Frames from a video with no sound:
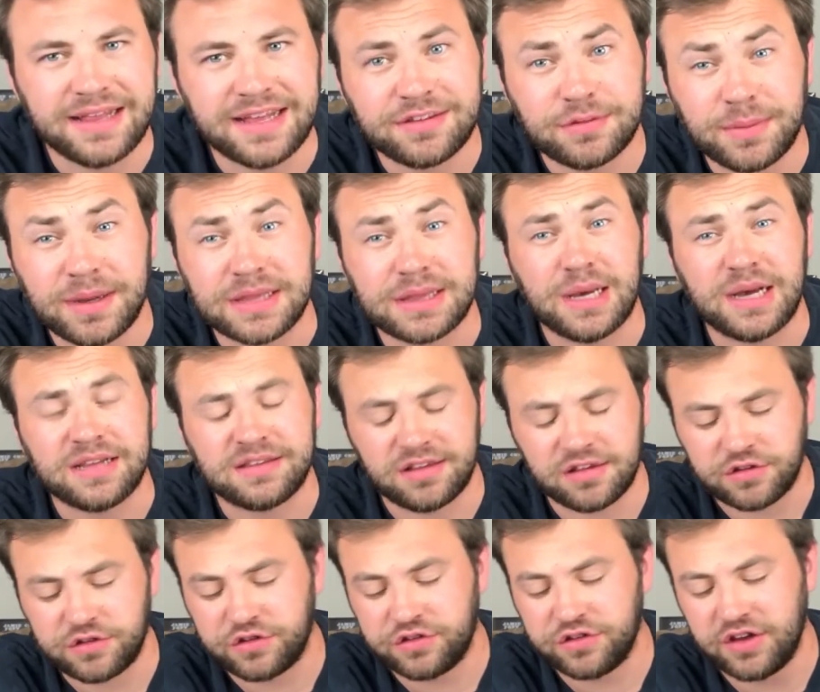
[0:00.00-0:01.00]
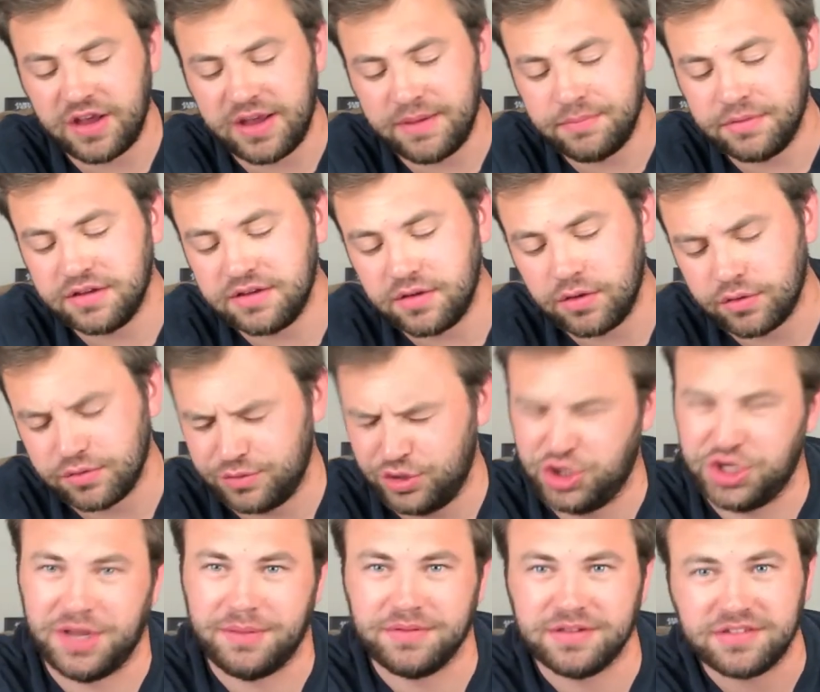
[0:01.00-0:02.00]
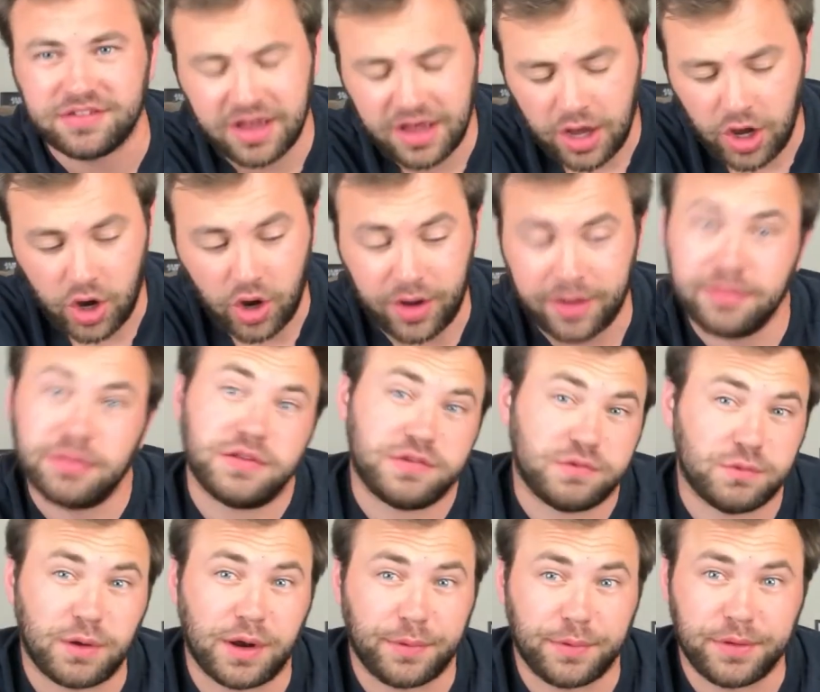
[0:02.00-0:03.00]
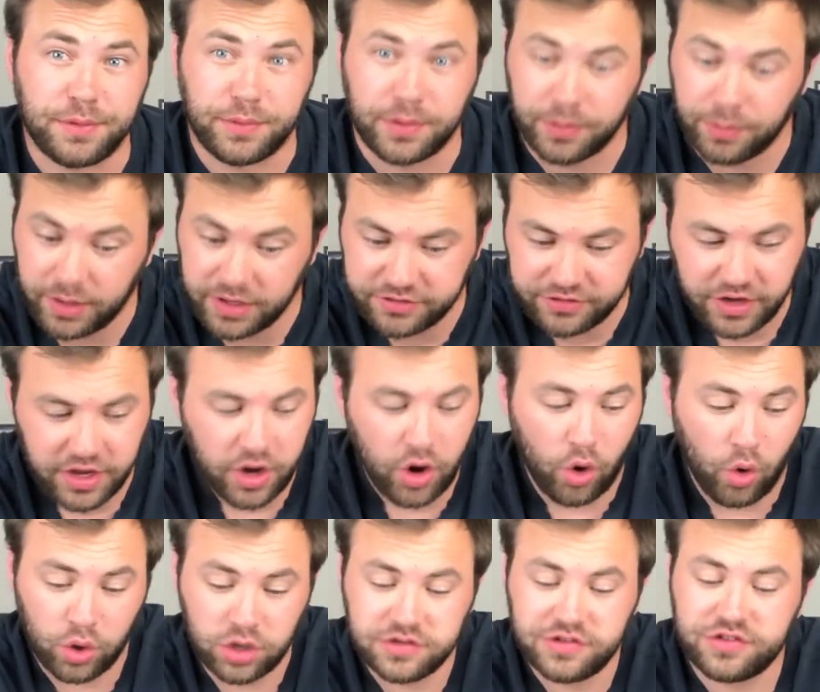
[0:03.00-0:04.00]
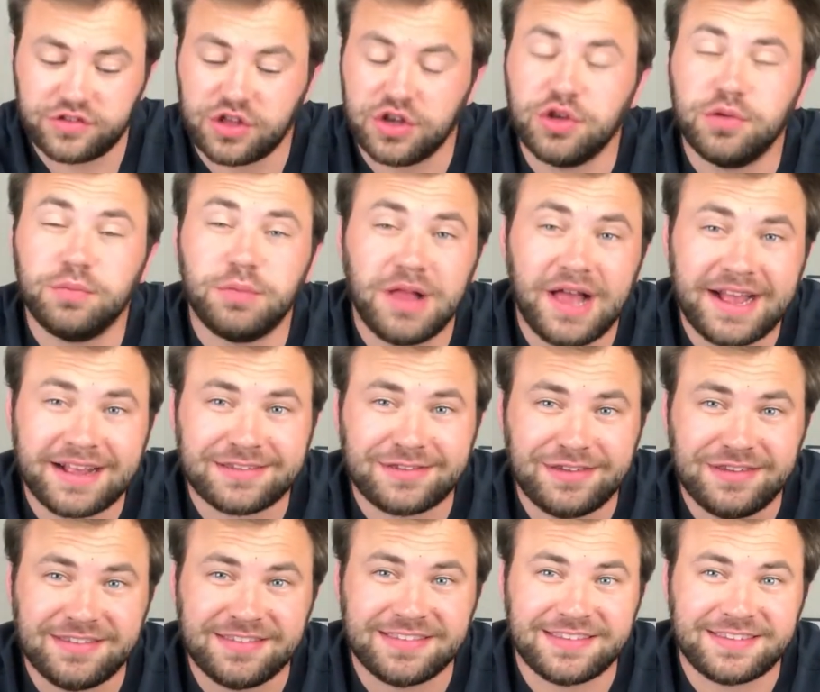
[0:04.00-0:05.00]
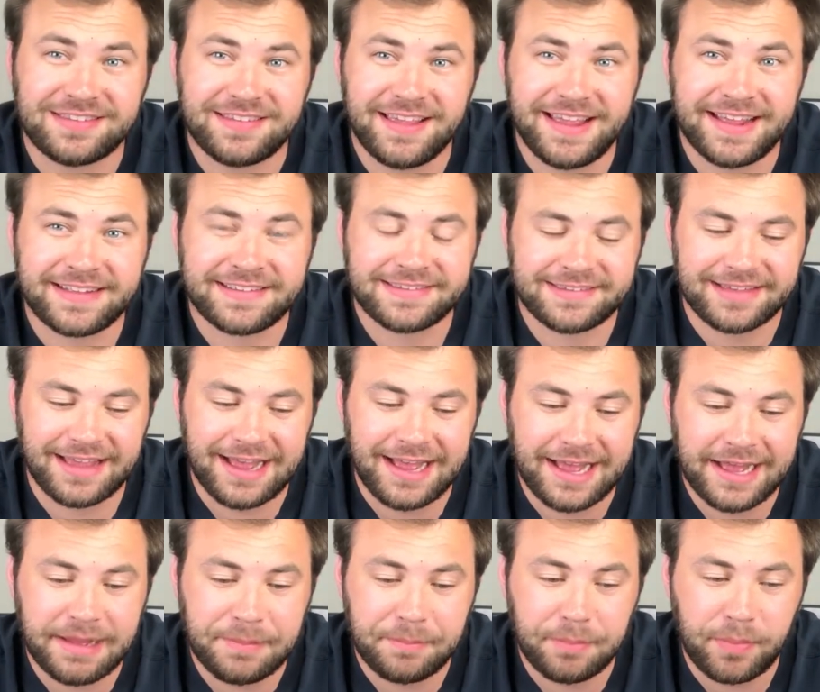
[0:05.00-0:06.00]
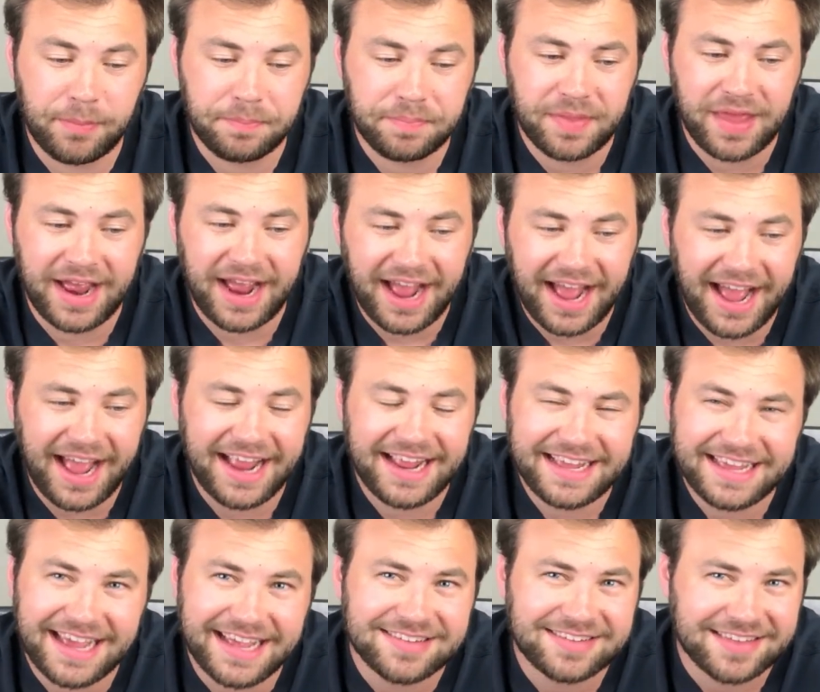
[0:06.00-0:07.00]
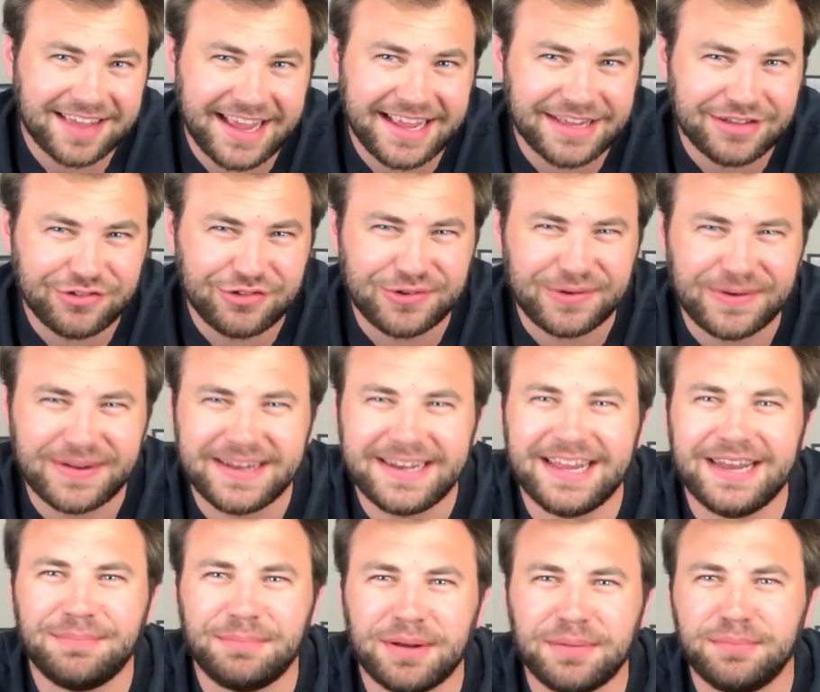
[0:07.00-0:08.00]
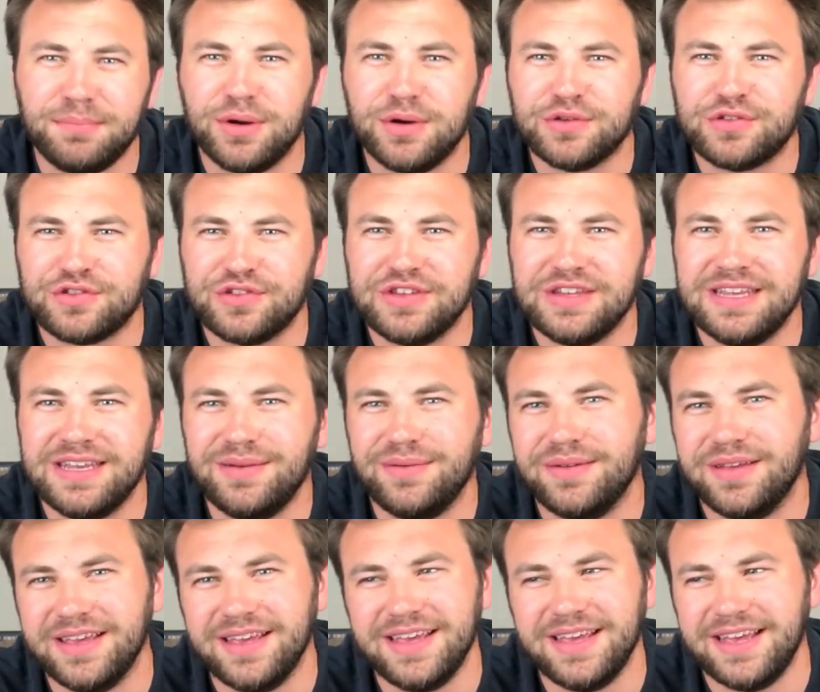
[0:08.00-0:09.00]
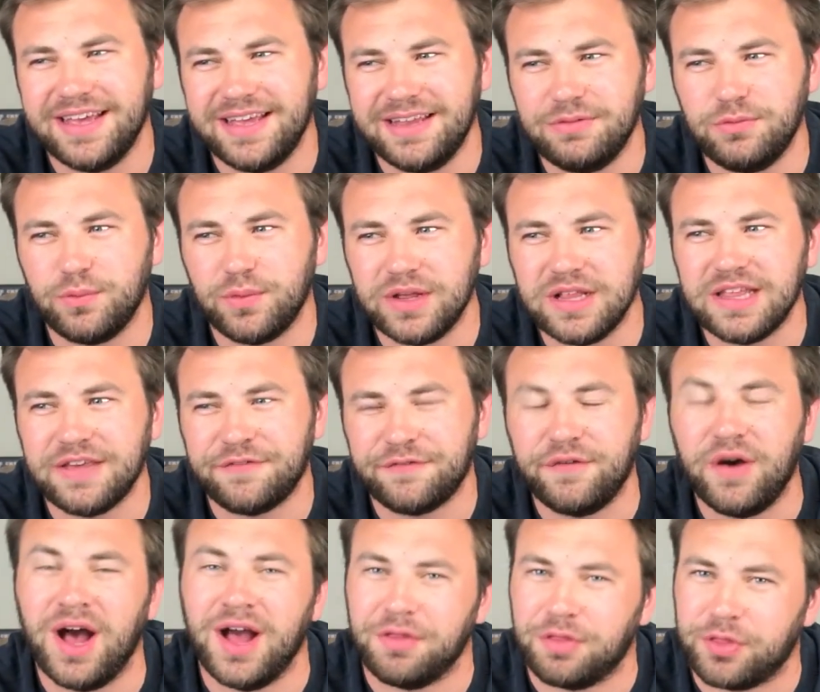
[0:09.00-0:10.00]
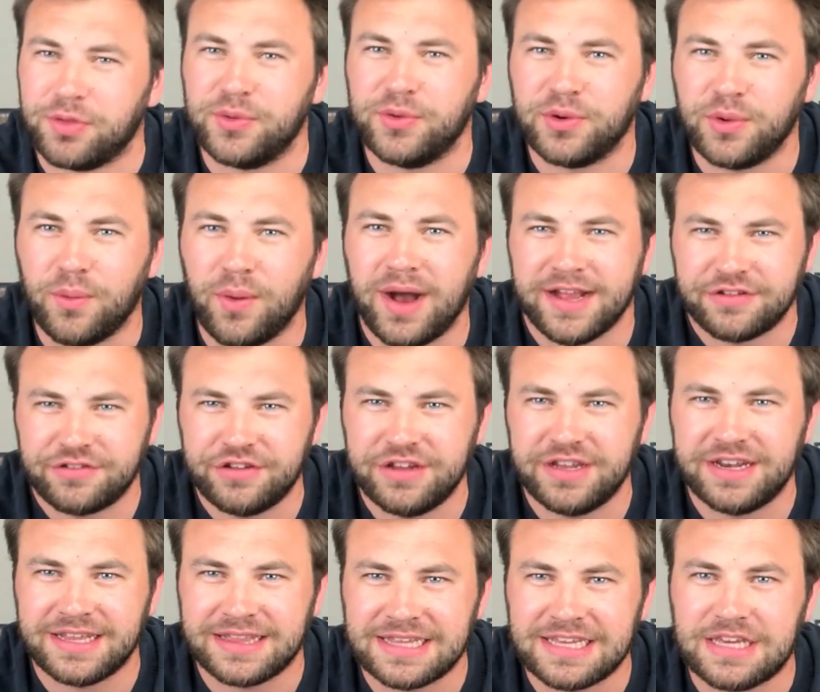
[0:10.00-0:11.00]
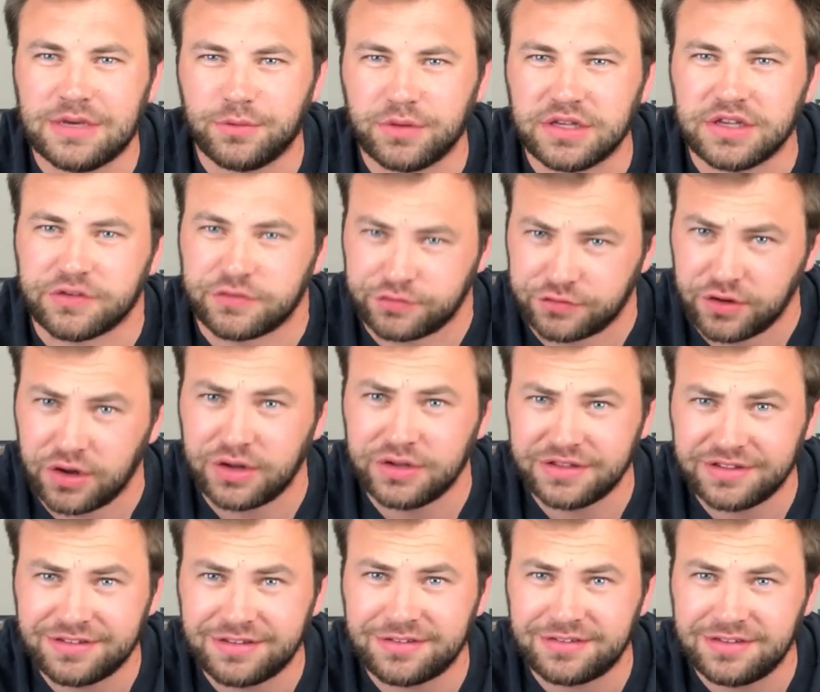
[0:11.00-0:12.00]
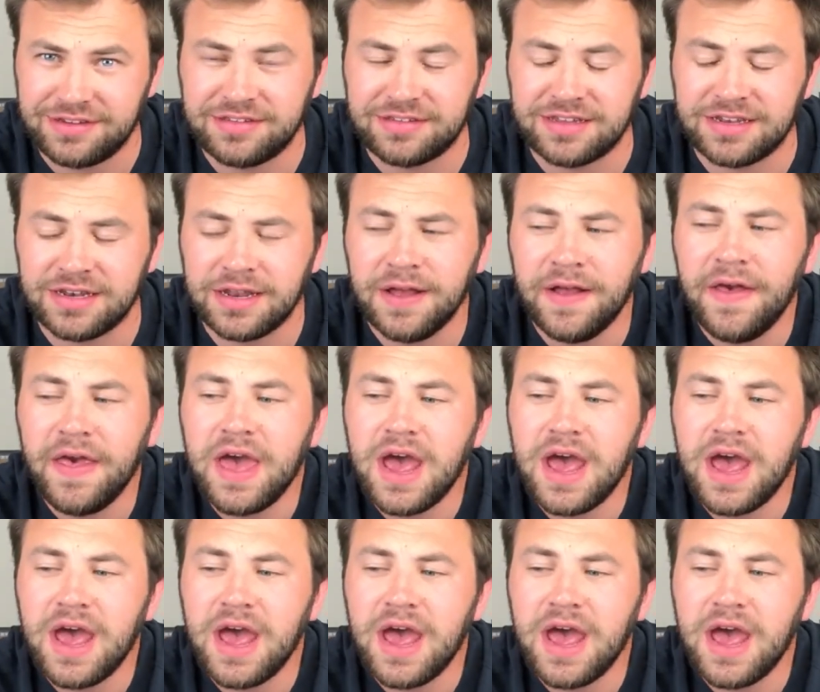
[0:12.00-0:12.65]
That's my thoughts on Shameless, or Shameless, well, oh, that's what I really want to watch. Orange is the New Black Season 6. Um, I guess I enjoyed it, but mostly it really fought through to watch it. I think it really struggled as a season.